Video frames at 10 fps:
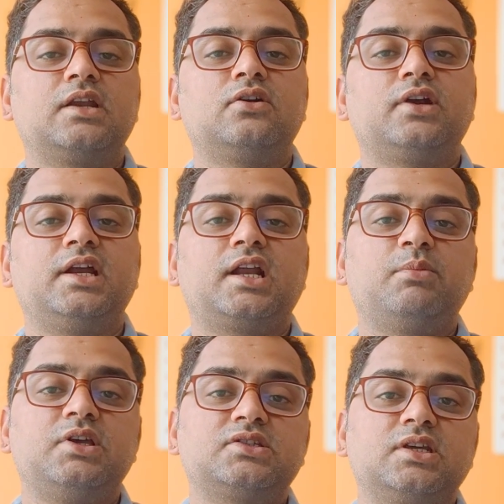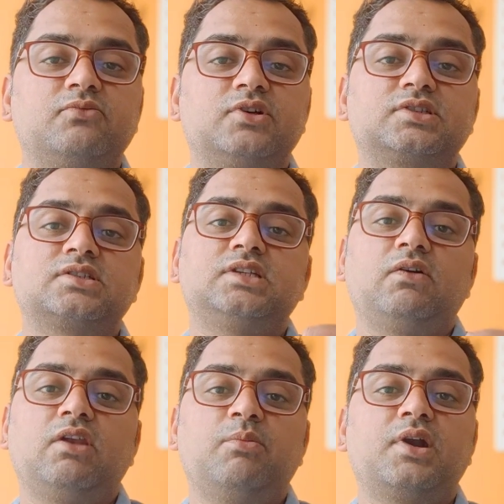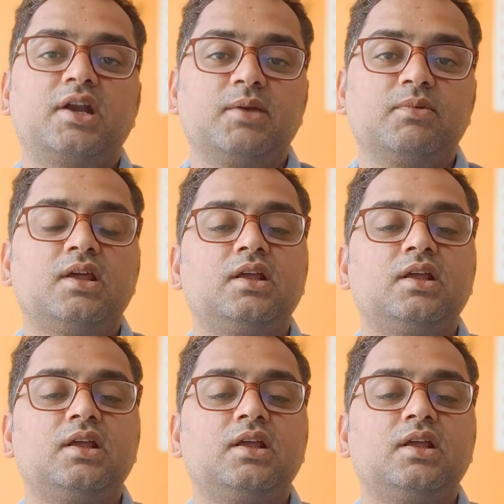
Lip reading: database team versus developer team.